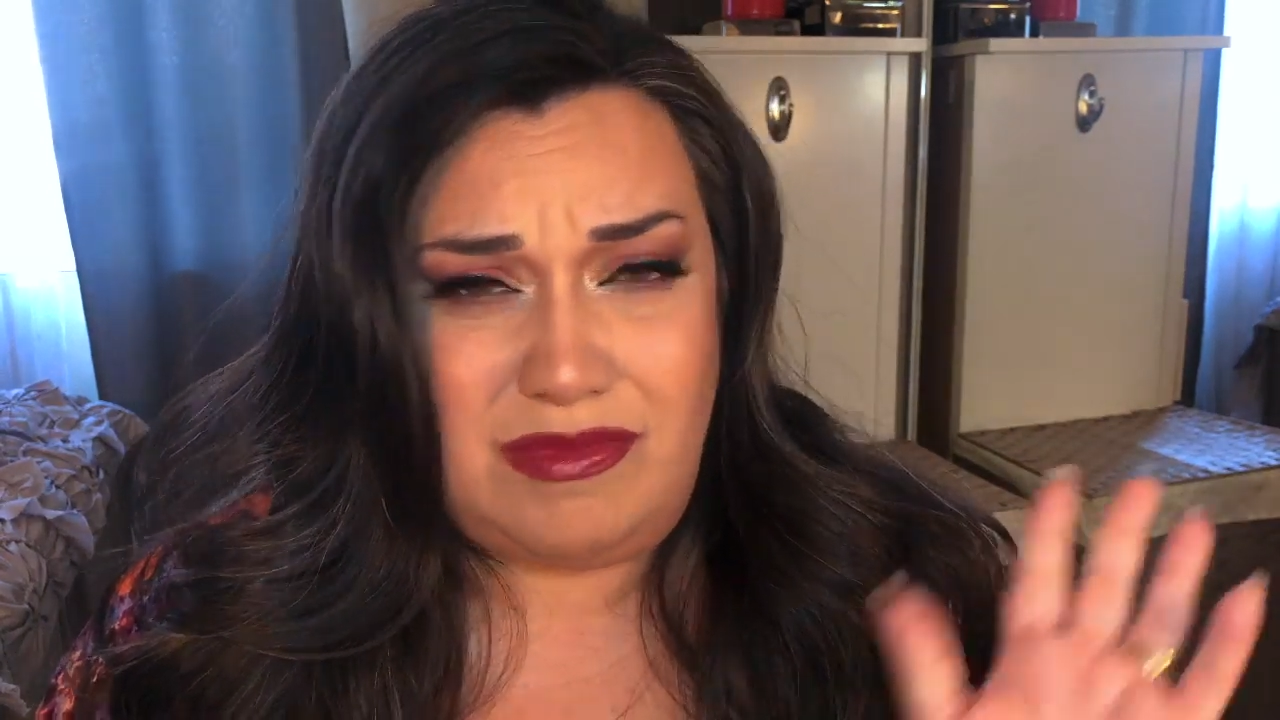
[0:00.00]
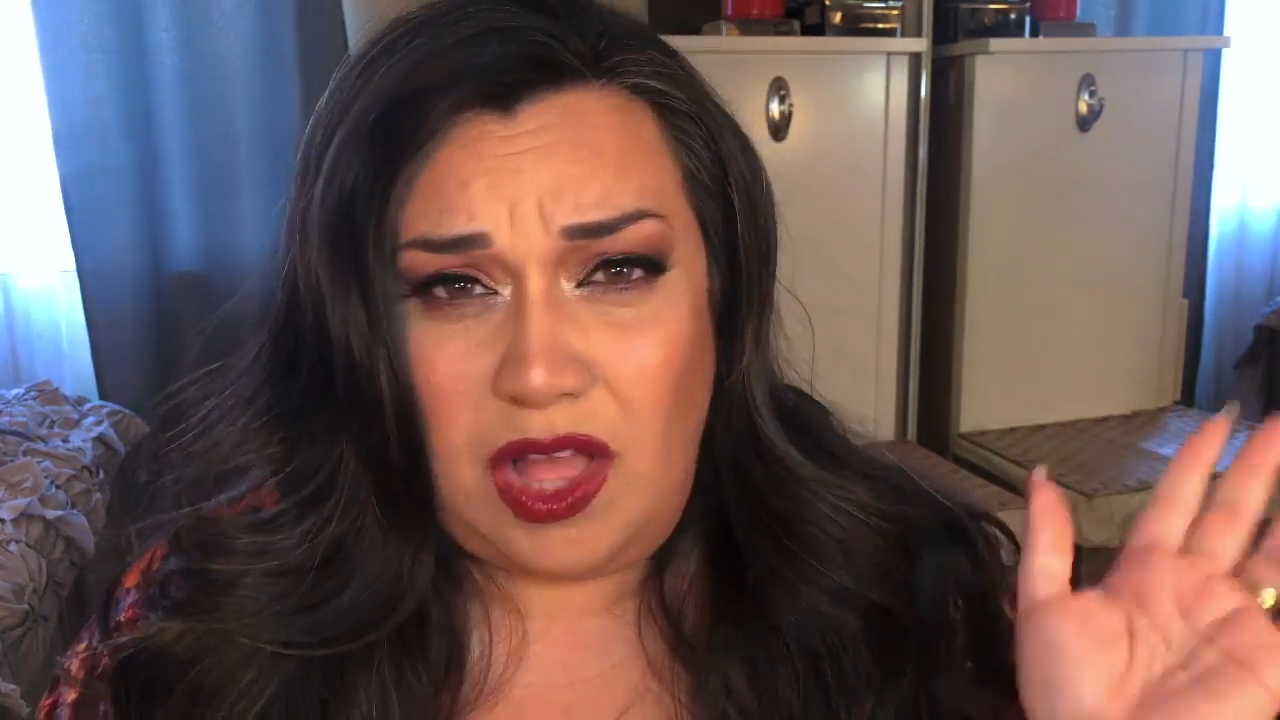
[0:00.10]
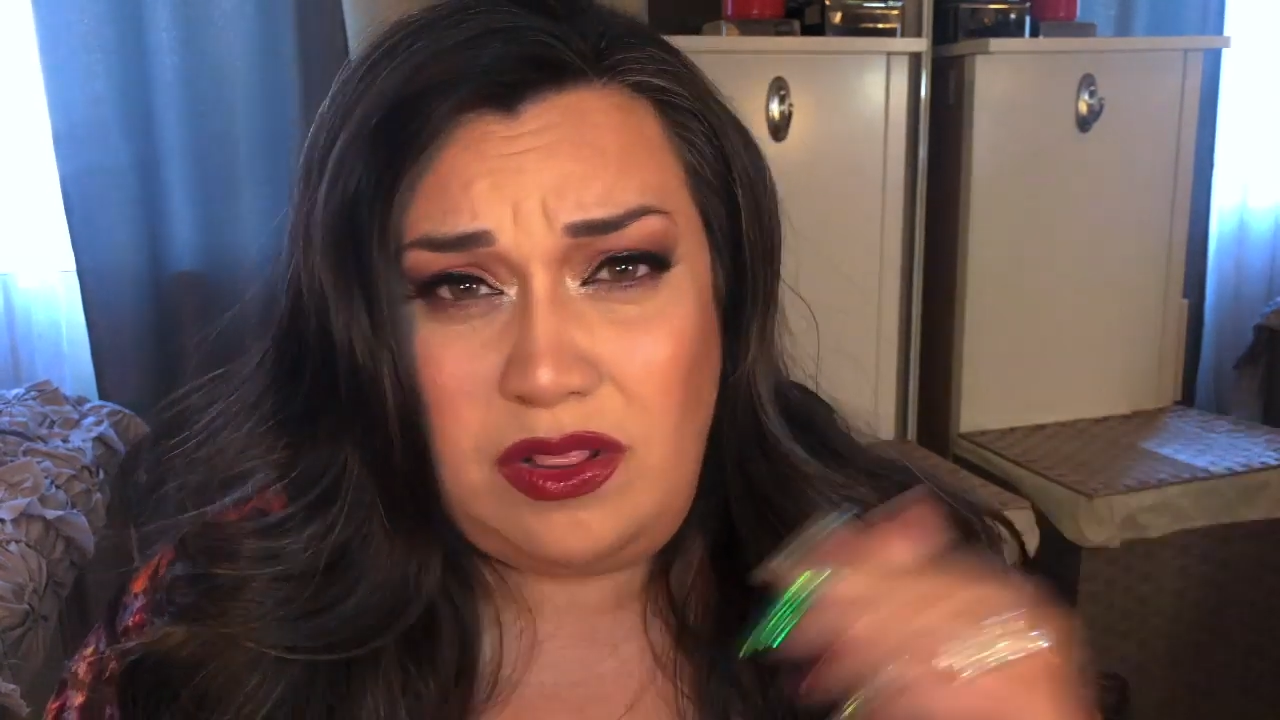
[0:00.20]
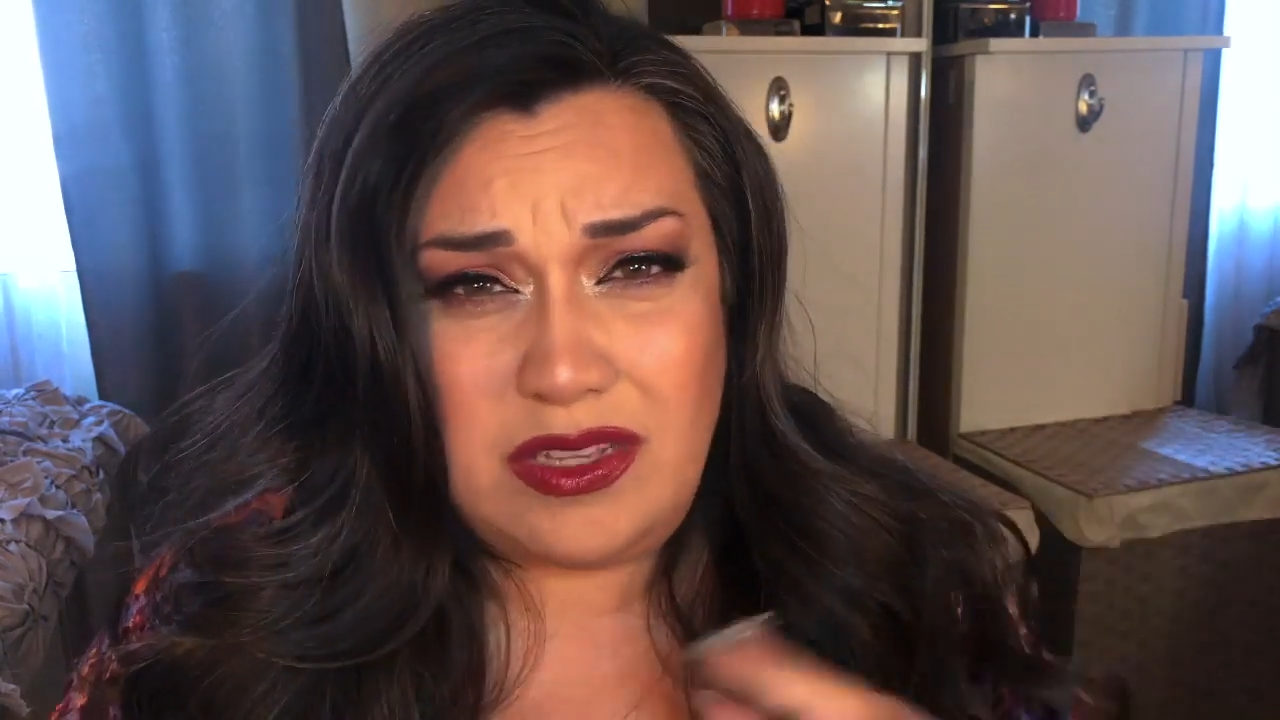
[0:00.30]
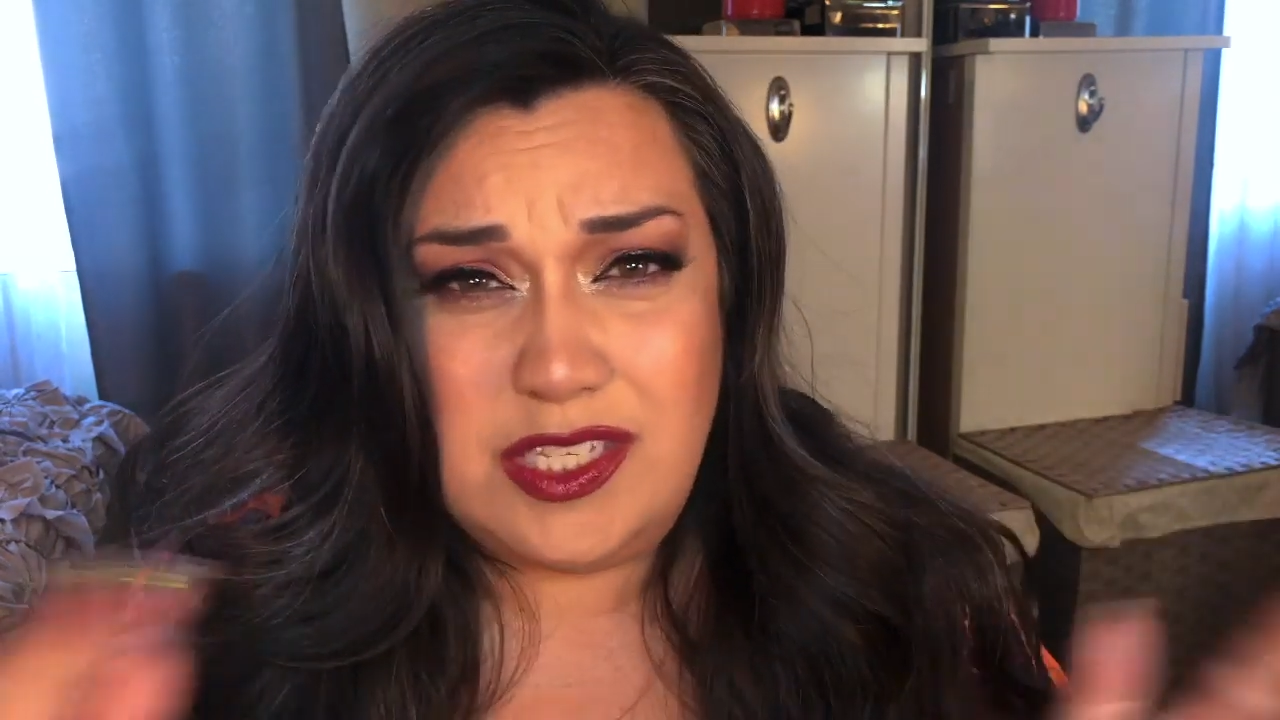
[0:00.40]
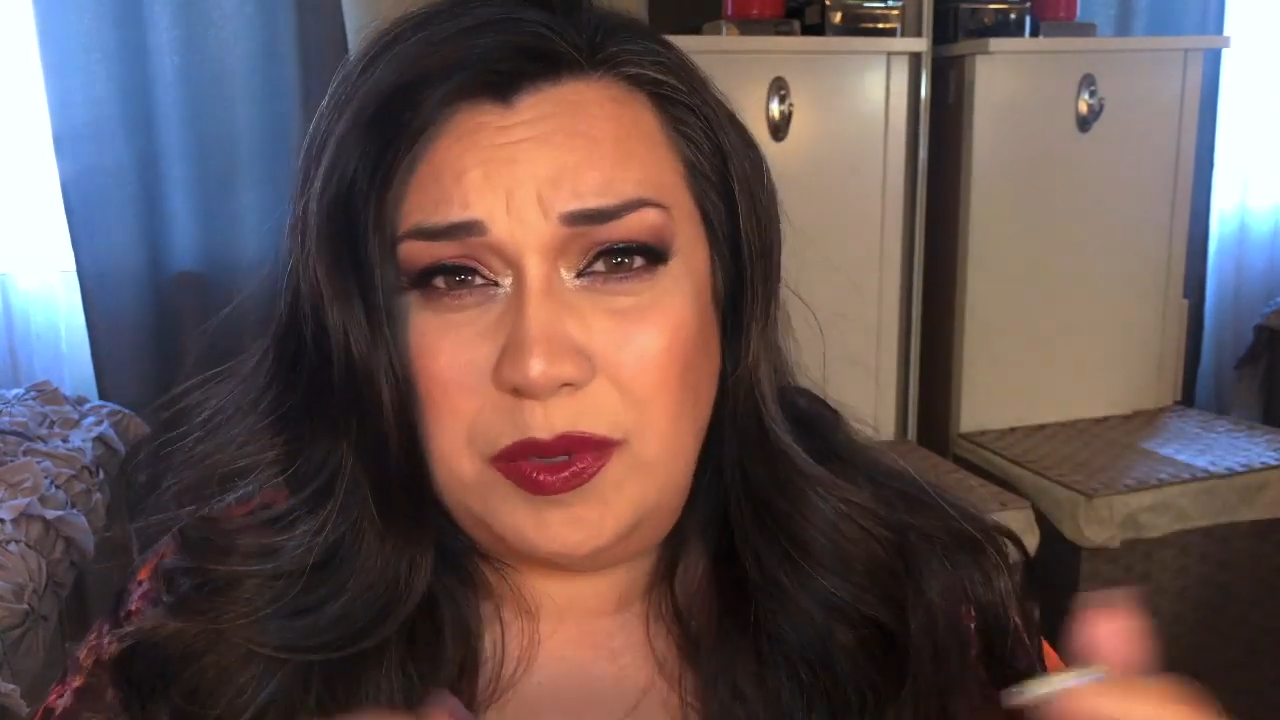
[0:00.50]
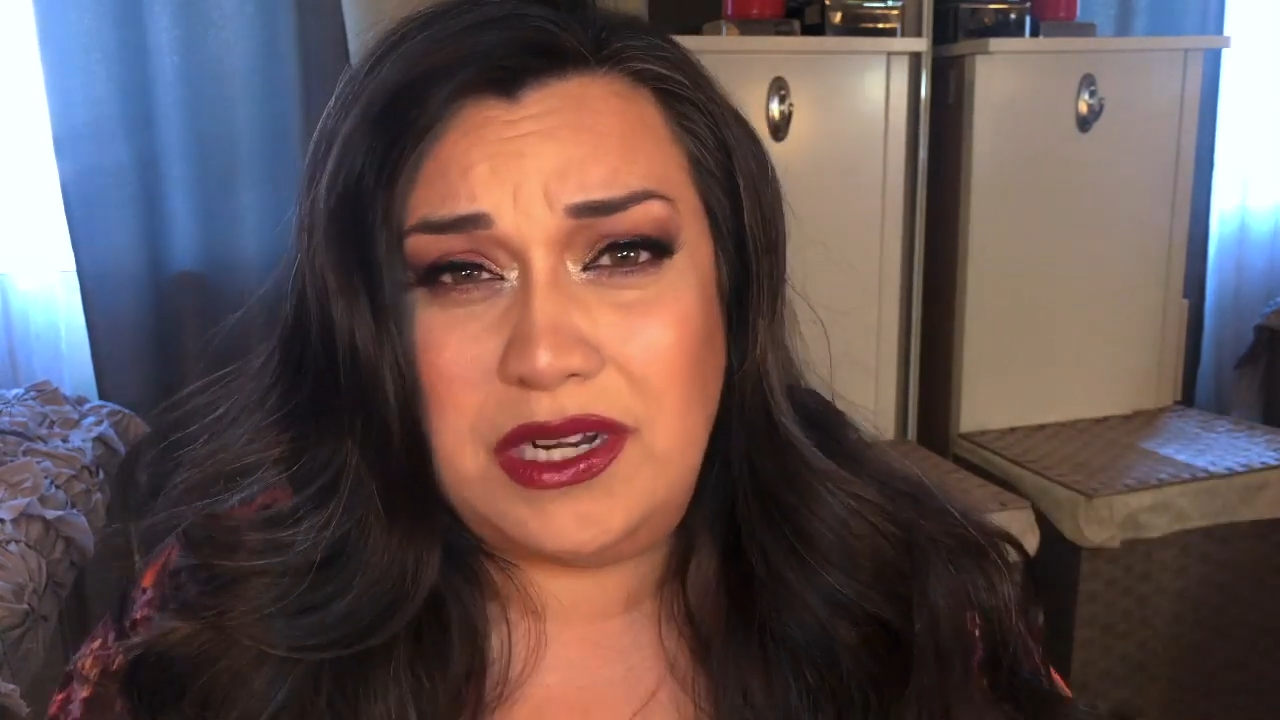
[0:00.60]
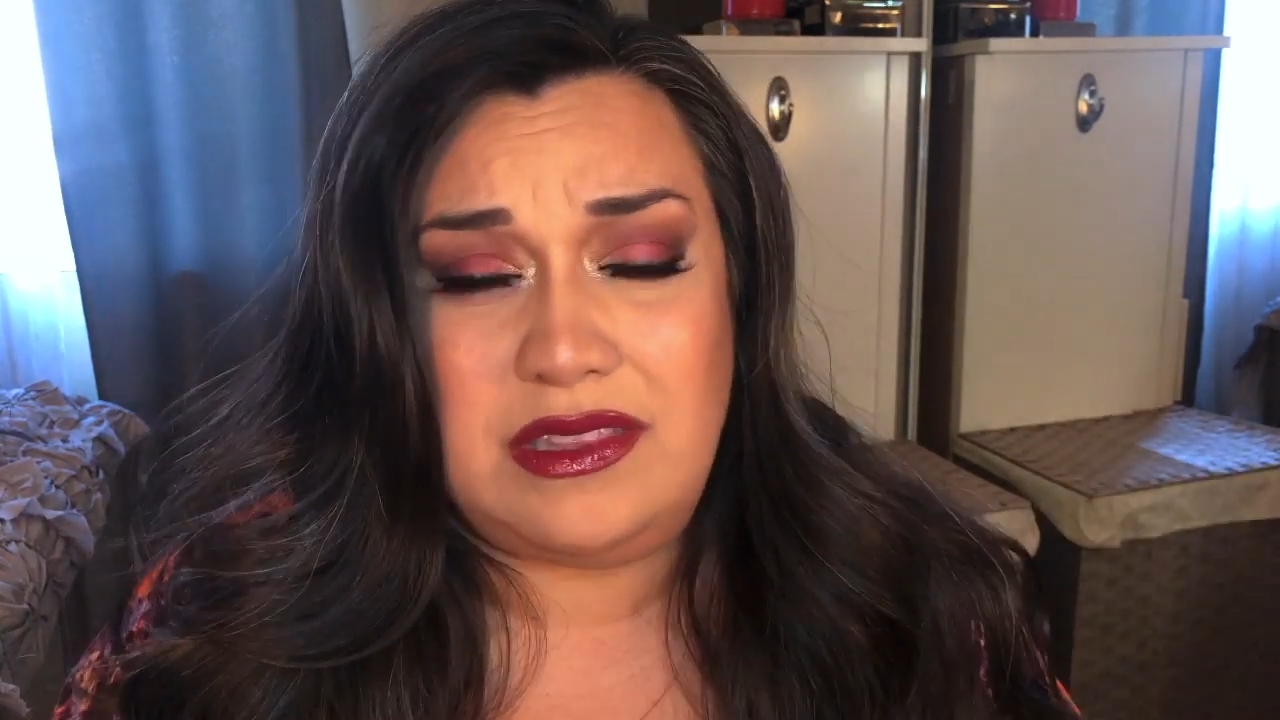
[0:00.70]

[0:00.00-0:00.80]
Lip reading: I'll also put a